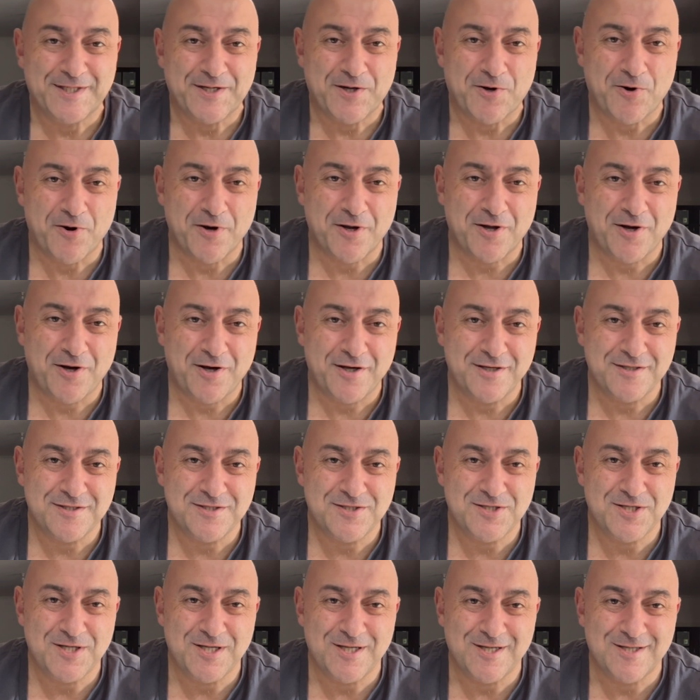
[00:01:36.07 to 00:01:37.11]
All right, guys,
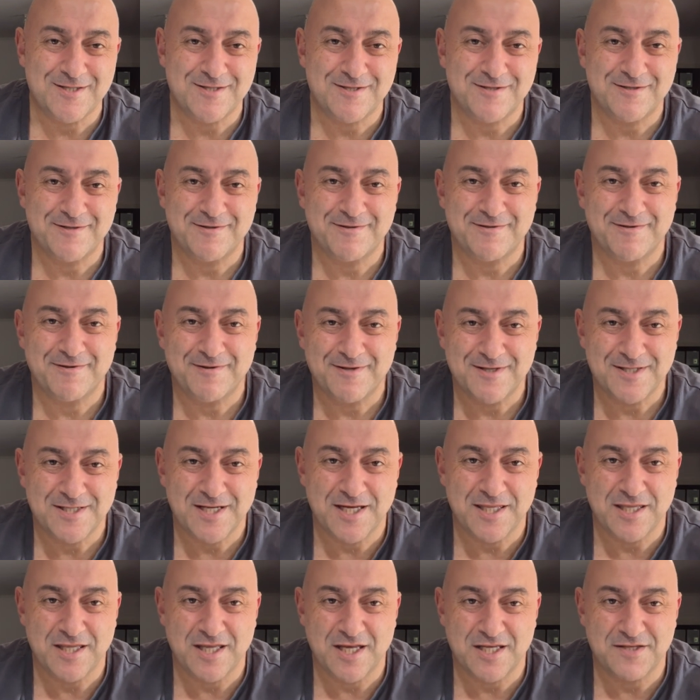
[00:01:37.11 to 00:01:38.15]
cheers. See you
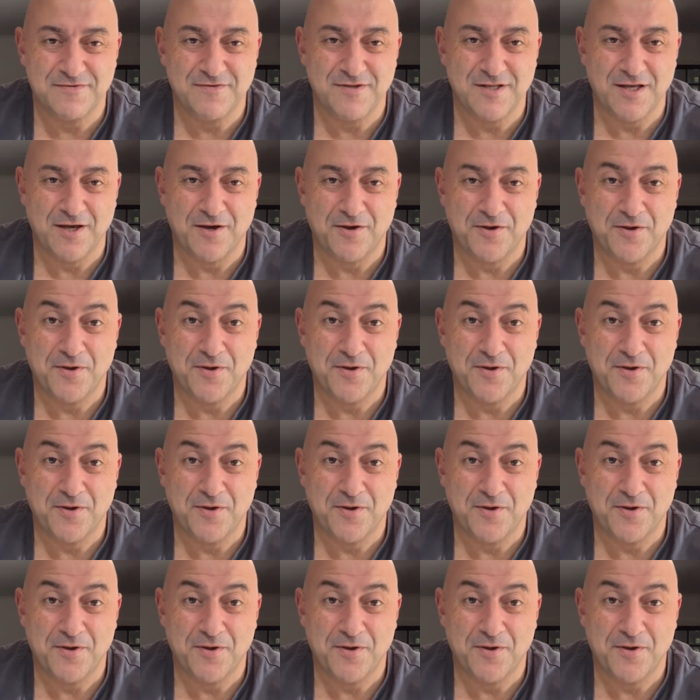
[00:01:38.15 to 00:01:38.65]
in the next video.